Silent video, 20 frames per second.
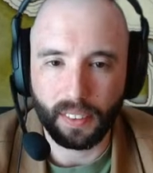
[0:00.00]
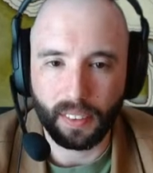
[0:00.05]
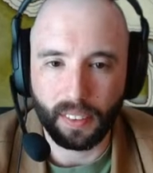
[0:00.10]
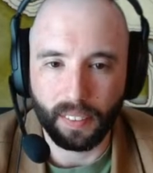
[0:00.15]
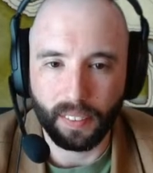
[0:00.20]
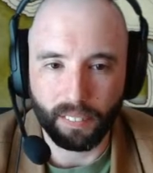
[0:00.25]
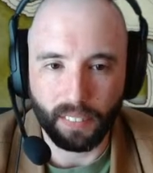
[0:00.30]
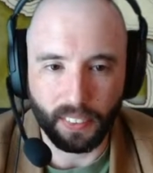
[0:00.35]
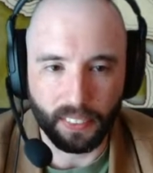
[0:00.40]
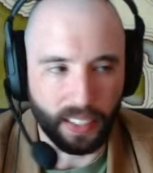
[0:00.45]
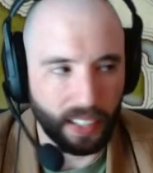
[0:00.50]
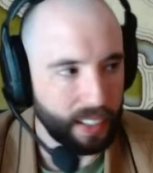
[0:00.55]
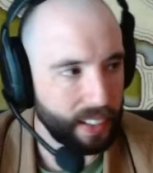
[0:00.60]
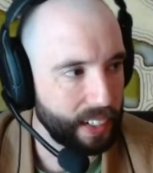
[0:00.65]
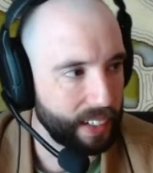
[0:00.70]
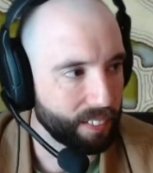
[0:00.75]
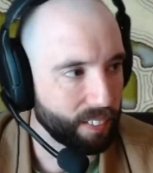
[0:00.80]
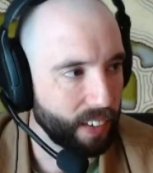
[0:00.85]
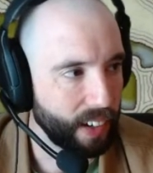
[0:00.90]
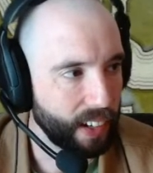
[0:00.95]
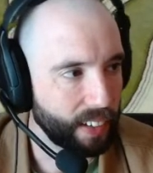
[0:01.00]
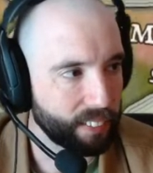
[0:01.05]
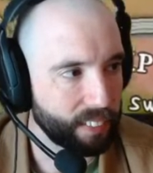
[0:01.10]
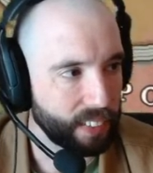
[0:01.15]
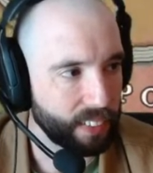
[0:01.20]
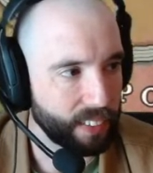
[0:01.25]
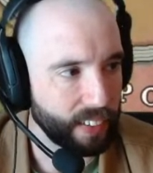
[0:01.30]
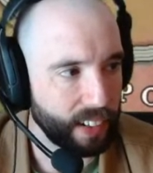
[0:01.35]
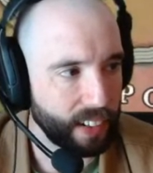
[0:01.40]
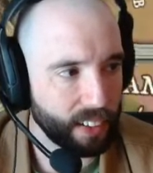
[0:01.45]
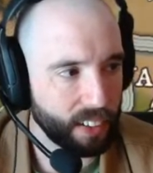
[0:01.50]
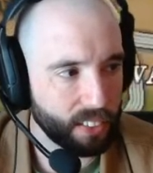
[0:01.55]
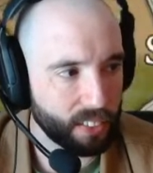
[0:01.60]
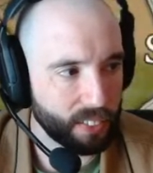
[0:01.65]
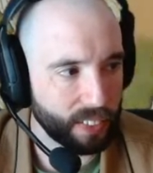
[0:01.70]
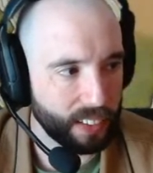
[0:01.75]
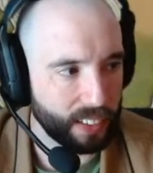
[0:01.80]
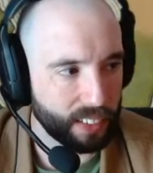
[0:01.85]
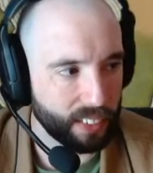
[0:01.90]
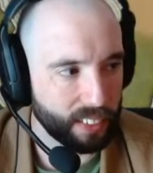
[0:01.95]
Put that name right up in there so
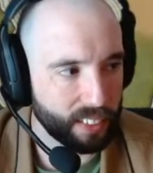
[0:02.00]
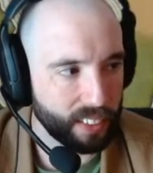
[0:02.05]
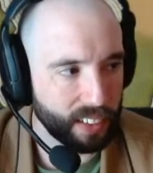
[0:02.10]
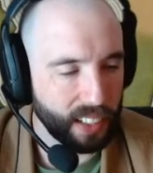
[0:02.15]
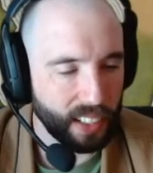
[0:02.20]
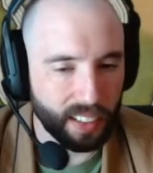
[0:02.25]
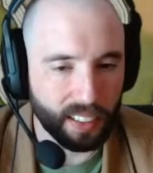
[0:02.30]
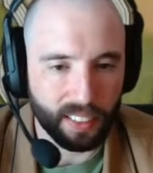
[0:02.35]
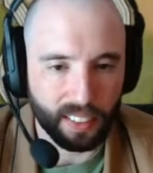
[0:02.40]
we can see it.